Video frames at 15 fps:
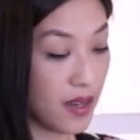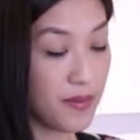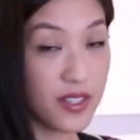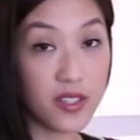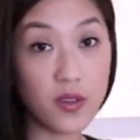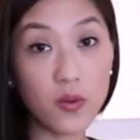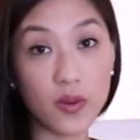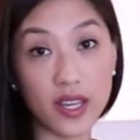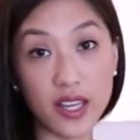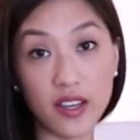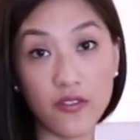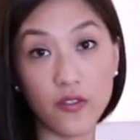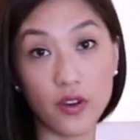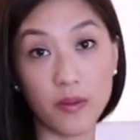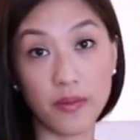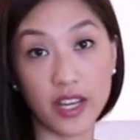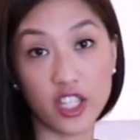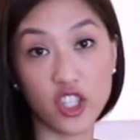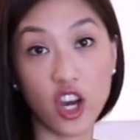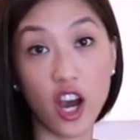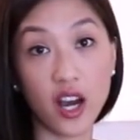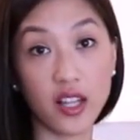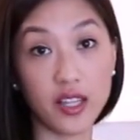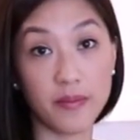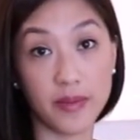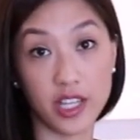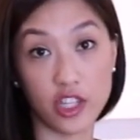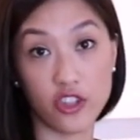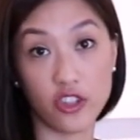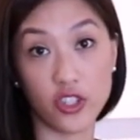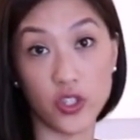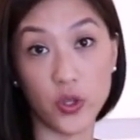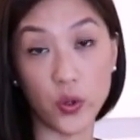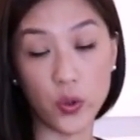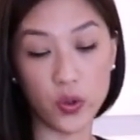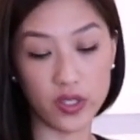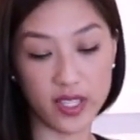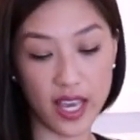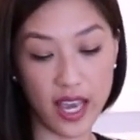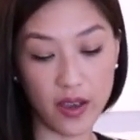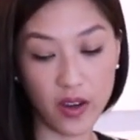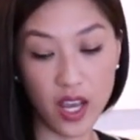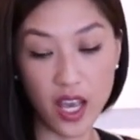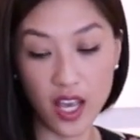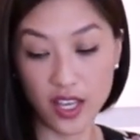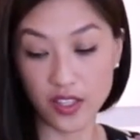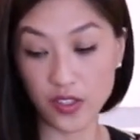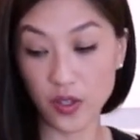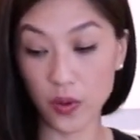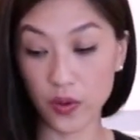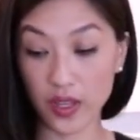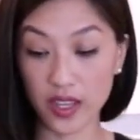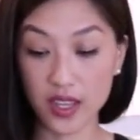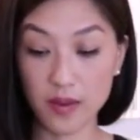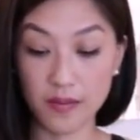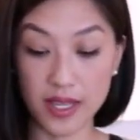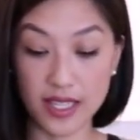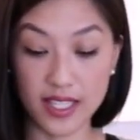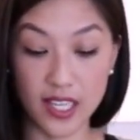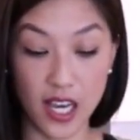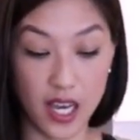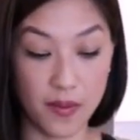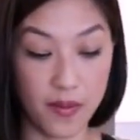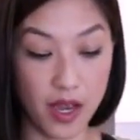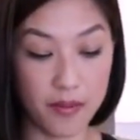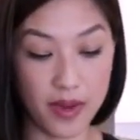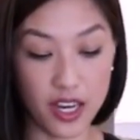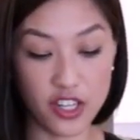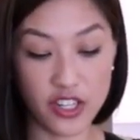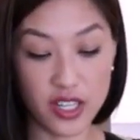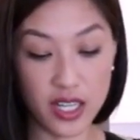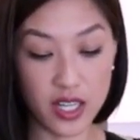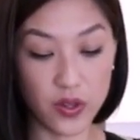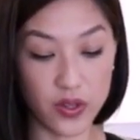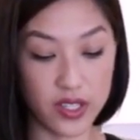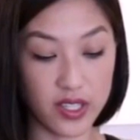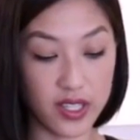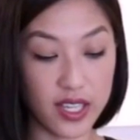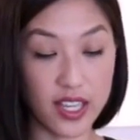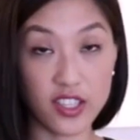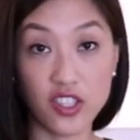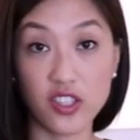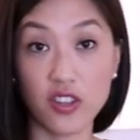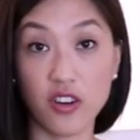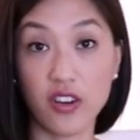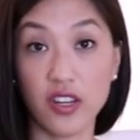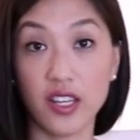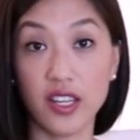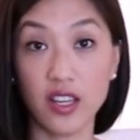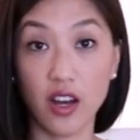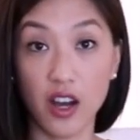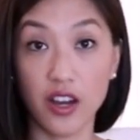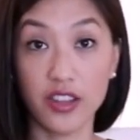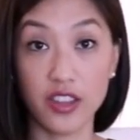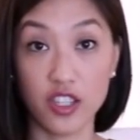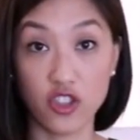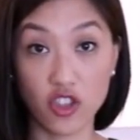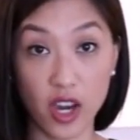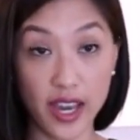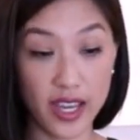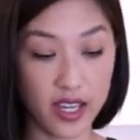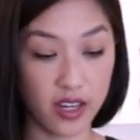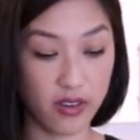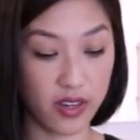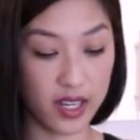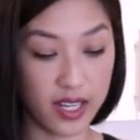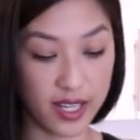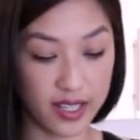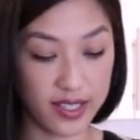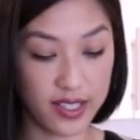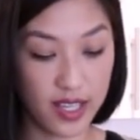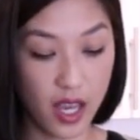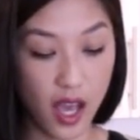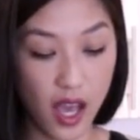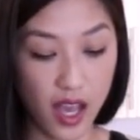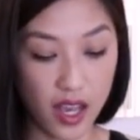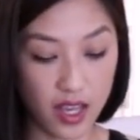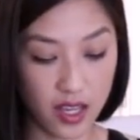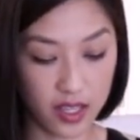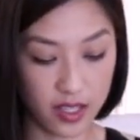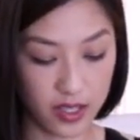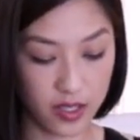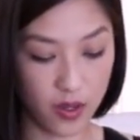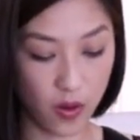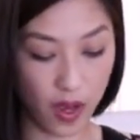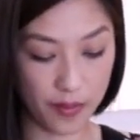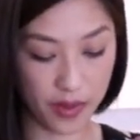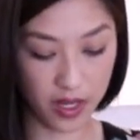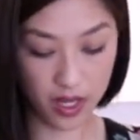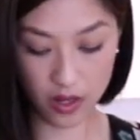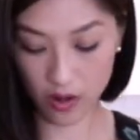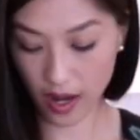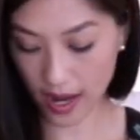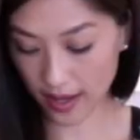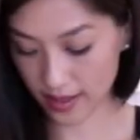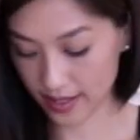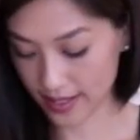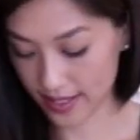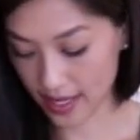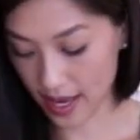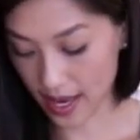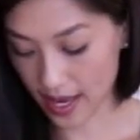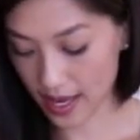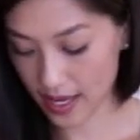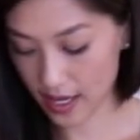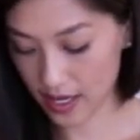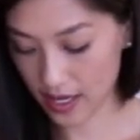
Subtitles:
I'm still waiting for my chocolate mixture to cool down. So in the meantime, I'm actually going to get started on the dry ingredients. So I'm going to crack this egg